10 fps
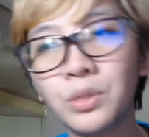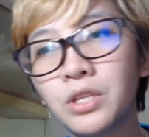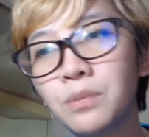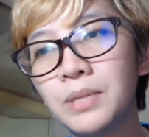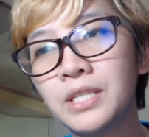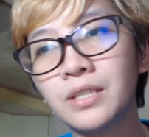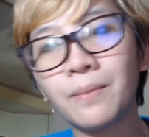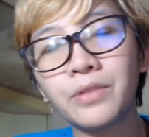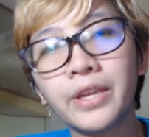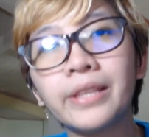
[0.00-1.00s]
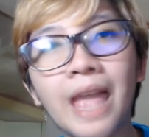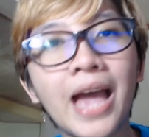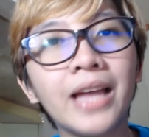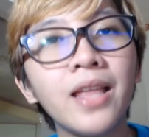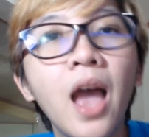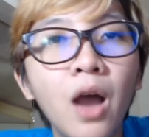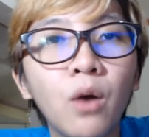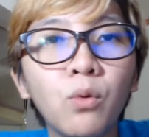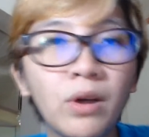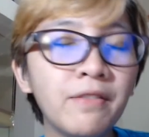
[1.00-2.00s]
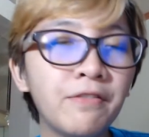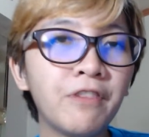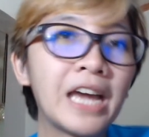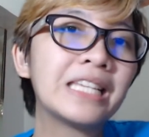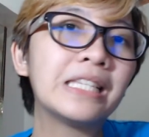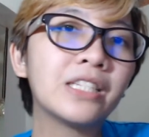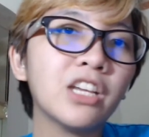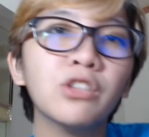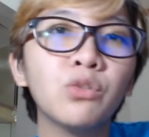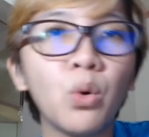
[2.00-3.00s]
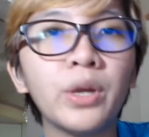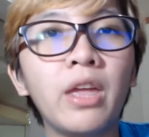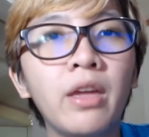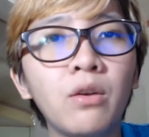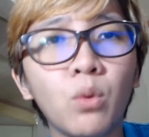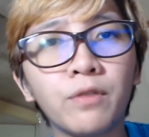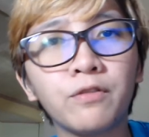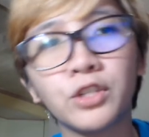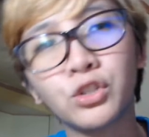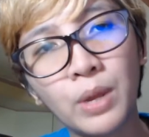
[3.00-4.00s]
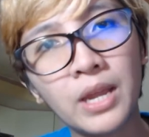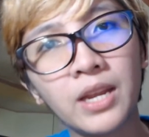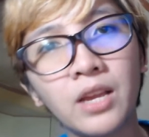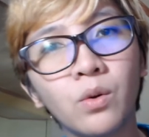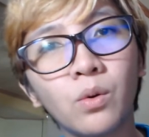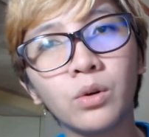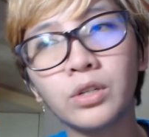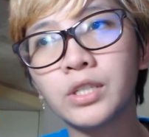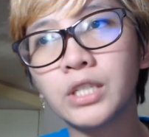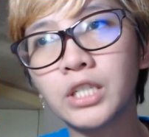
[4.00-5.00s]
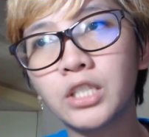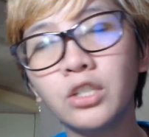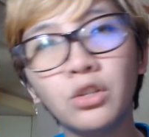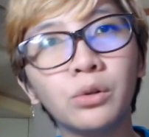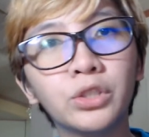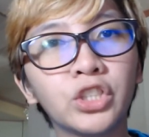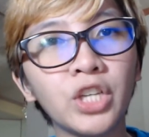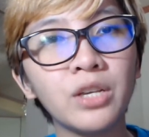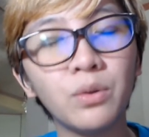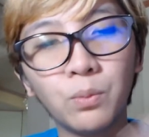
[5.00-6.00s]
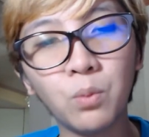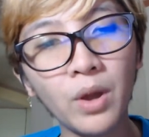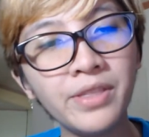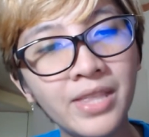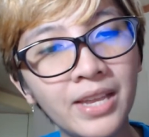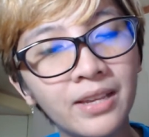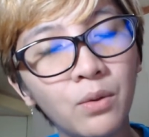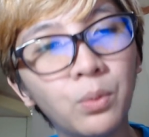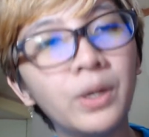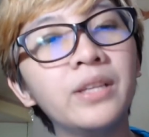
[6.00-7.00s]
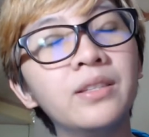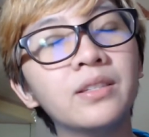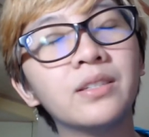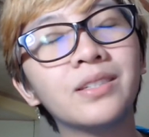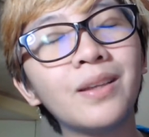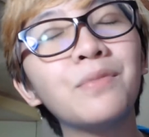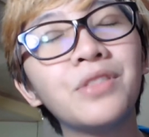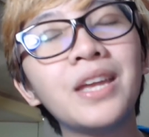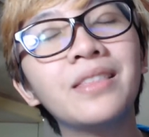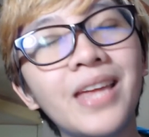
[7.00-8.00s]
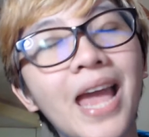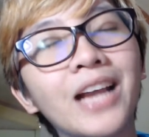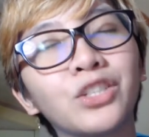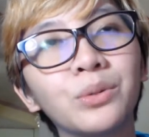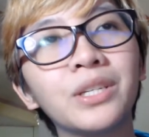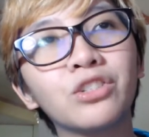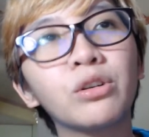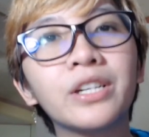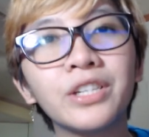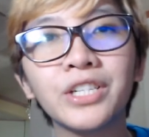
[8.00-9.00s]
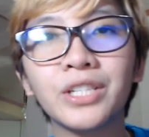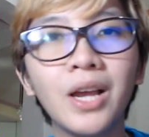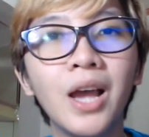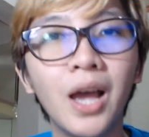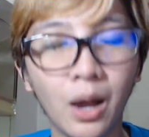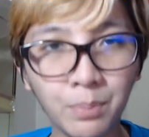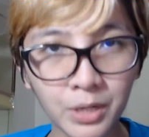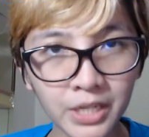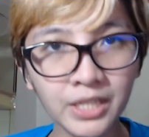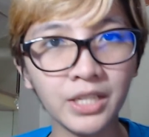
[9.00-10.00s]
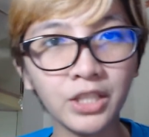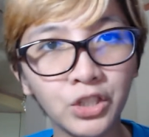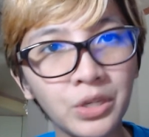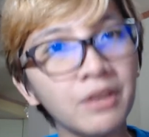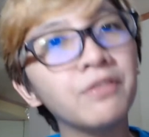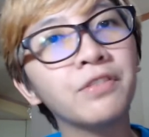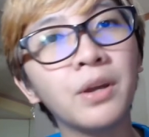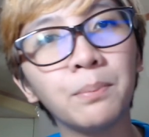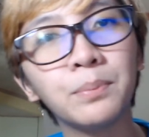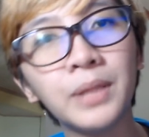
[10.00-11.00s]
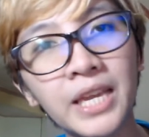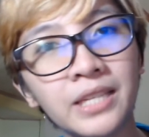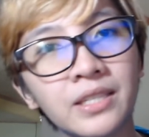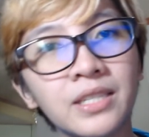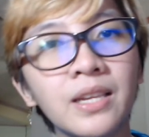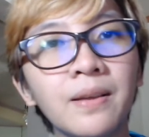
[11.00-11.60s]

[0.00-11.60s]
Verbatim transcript: it could be something that one finds annoying or frustrating, or you know, ju one that one something that actually triggers a person to give complaints.